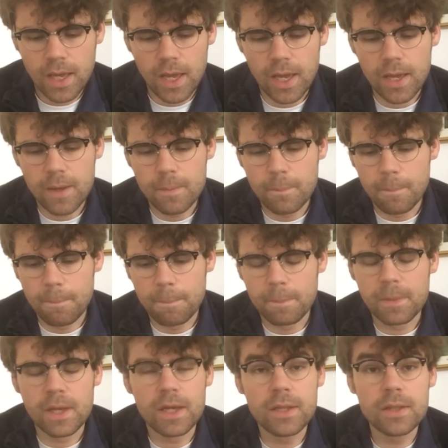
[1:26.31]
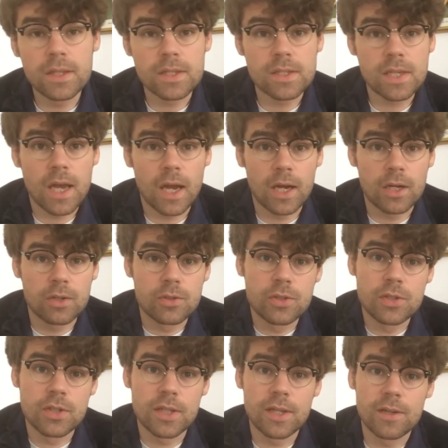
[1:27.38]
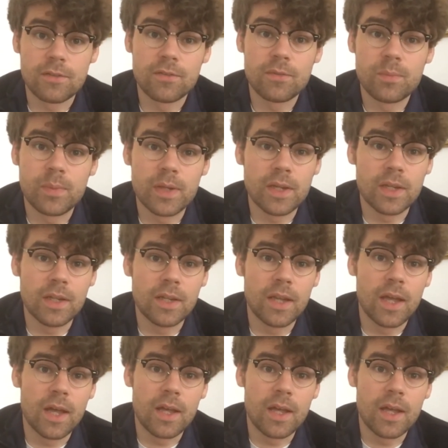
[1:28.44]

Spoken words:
In this house they have been